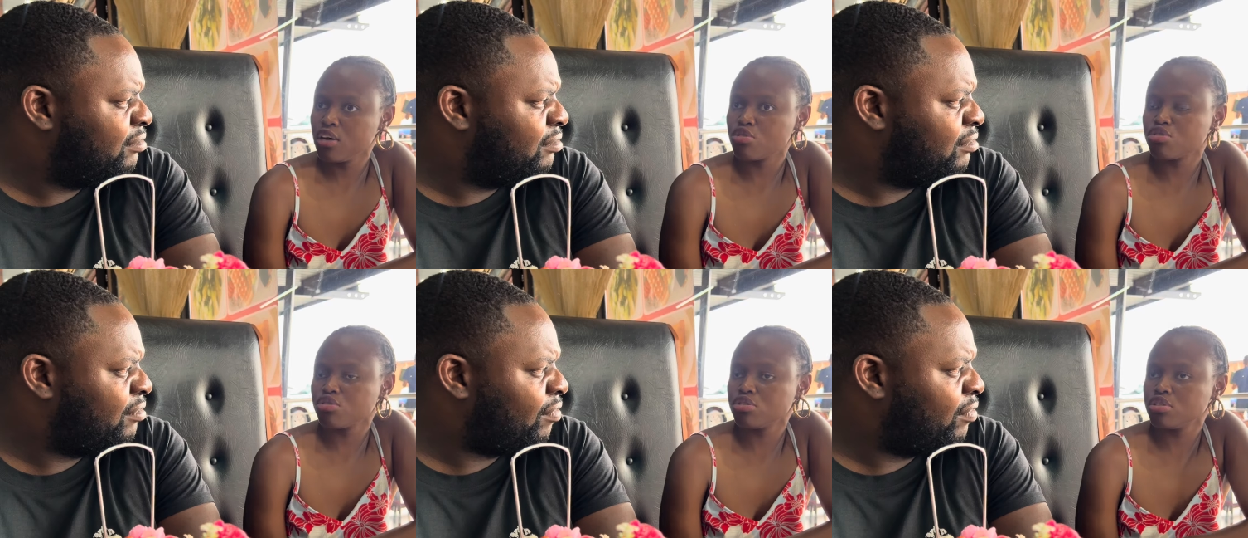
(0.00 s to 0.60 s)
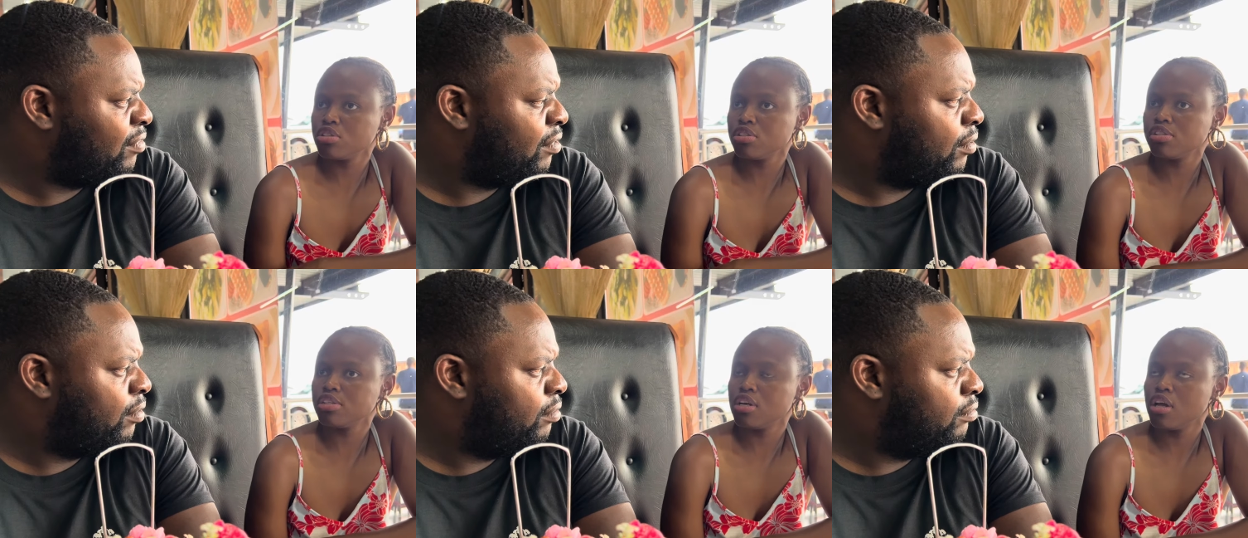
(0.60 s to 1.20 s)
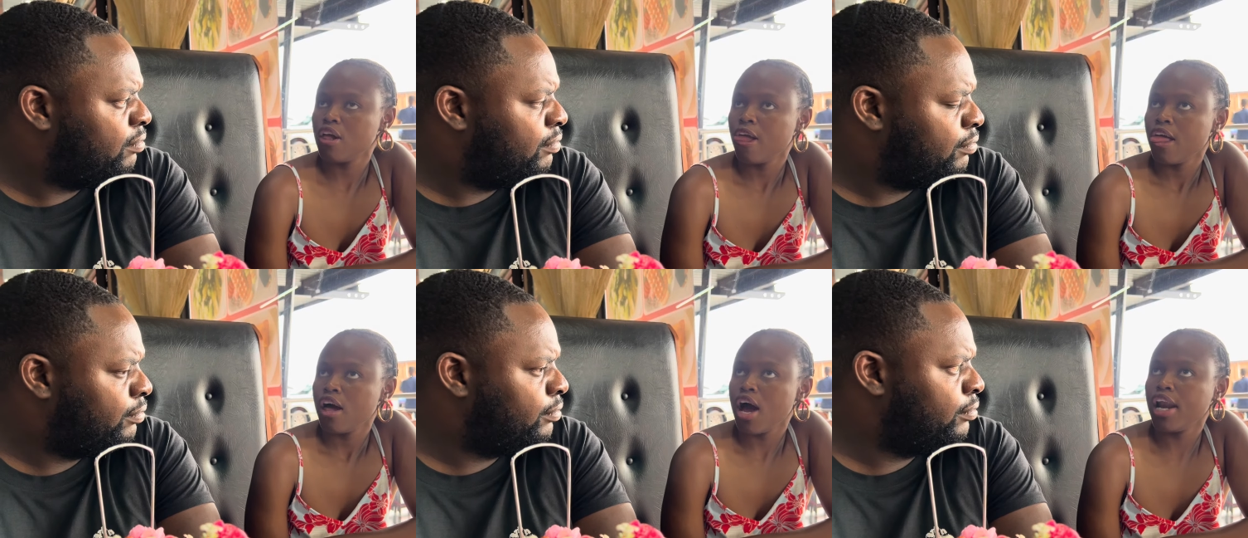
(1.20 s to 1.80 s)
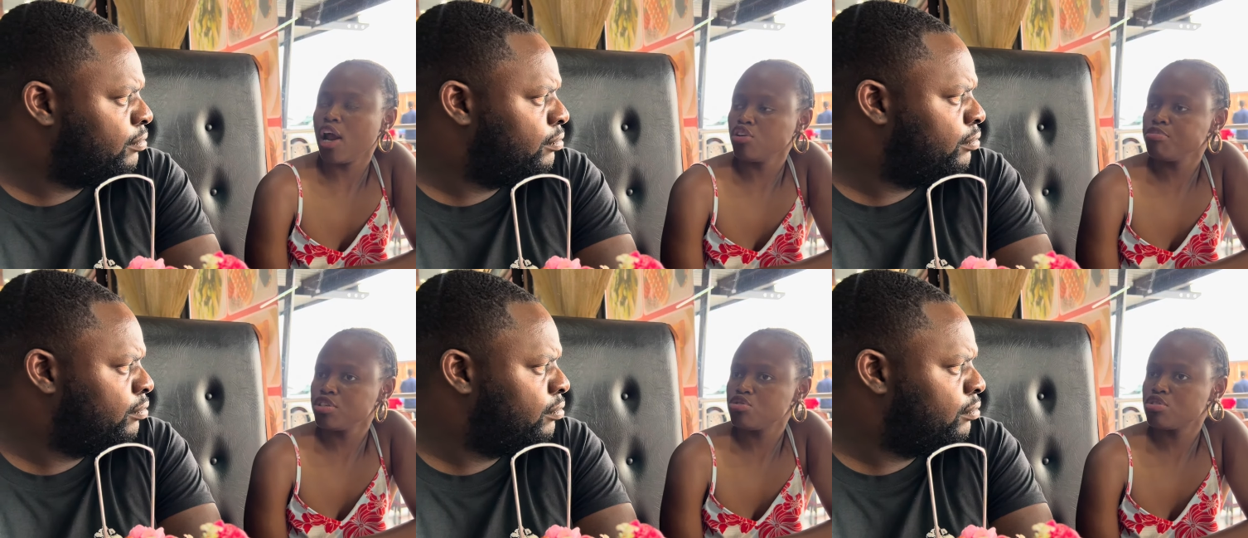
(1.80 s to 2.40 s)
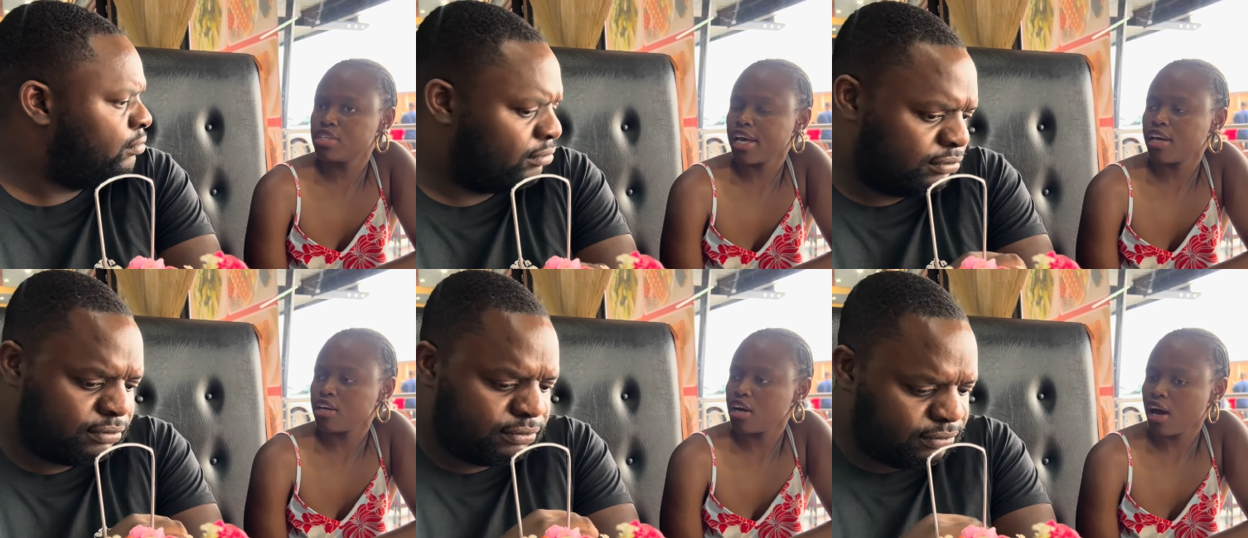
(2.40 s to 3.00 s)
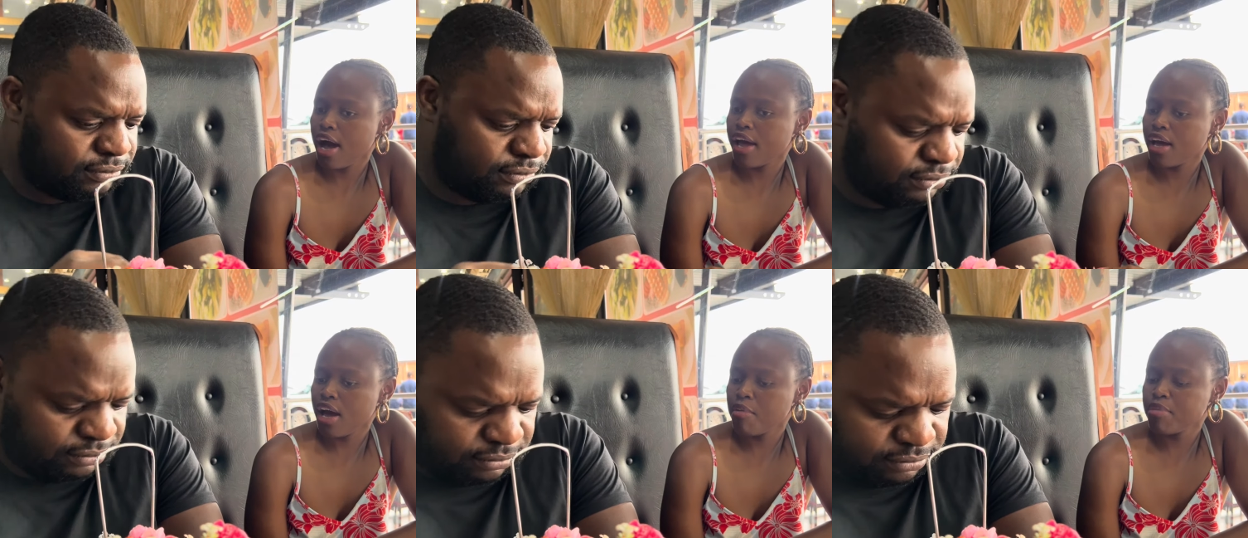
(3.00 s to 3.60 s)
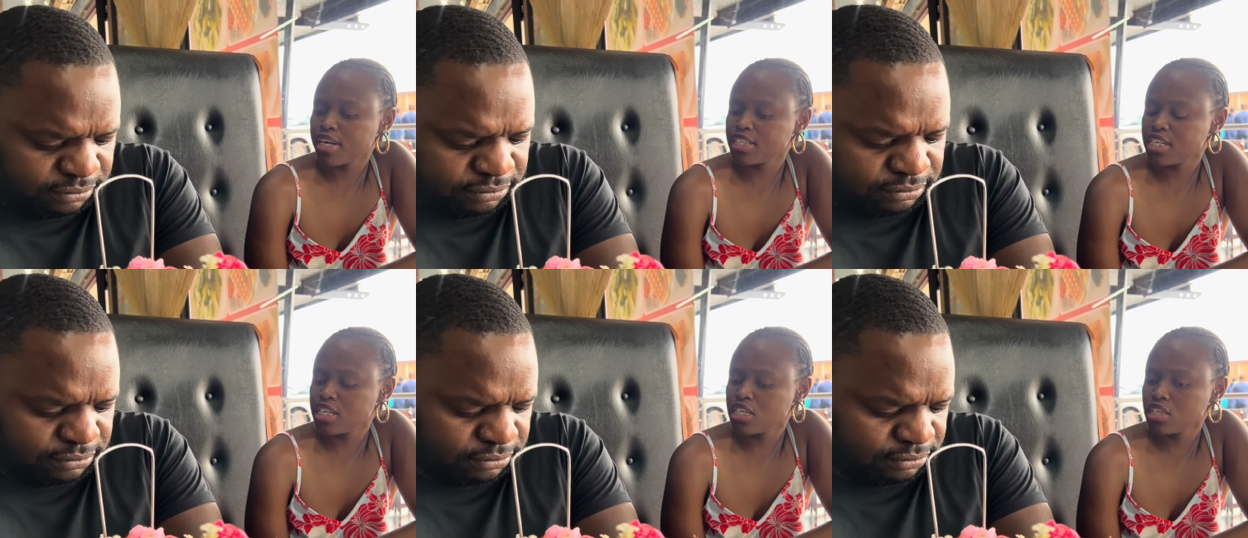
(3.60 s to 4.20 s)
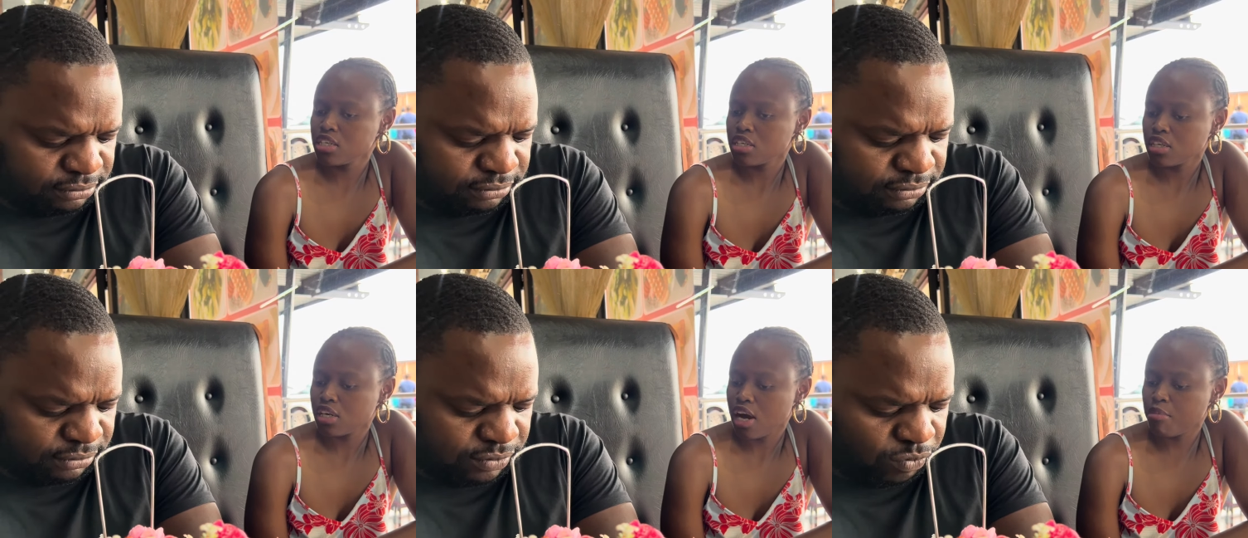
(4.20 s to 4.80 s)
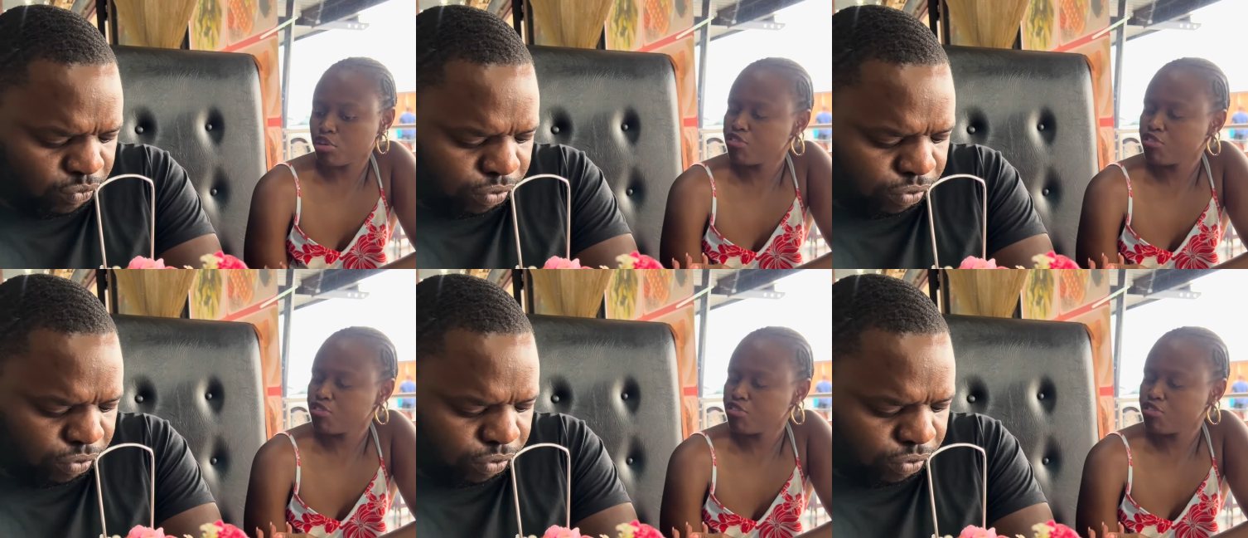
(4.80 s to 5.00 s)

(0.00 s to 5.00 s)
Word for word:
Speaker 1: also allowed me to say I am actually I'm not